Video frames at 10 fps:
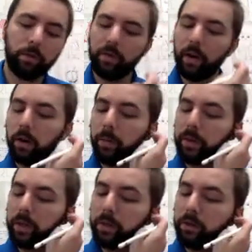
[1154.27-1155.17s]
We've got our
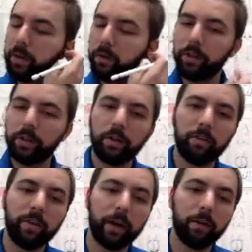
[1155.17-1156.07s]
potential energies and our
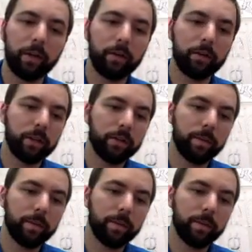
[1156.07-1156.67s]
final energies.